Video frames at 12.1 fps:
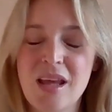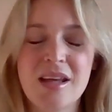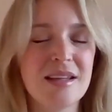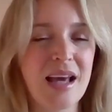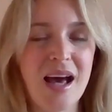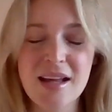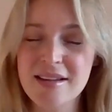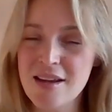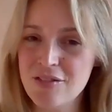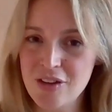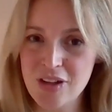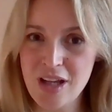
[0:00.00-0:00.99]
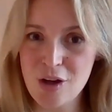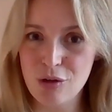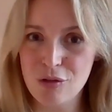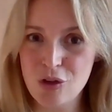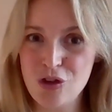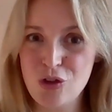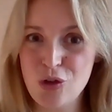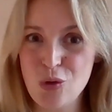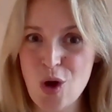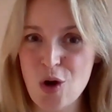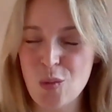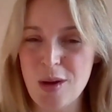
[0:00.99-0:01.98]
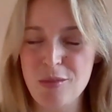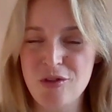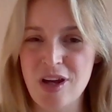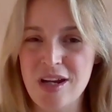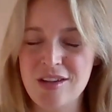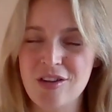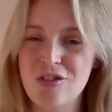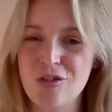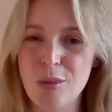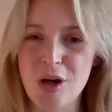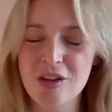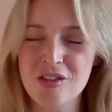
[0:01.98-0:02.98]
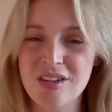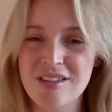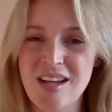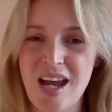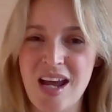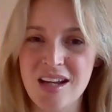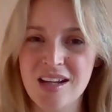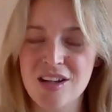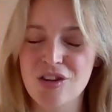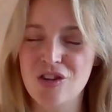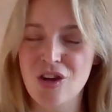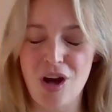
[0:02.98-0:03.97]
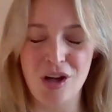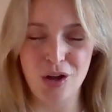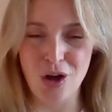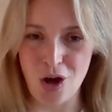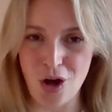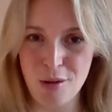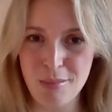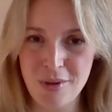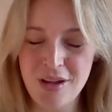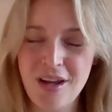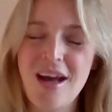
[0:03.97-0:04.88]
Yeah, definitely head over to our website, smarttech.com.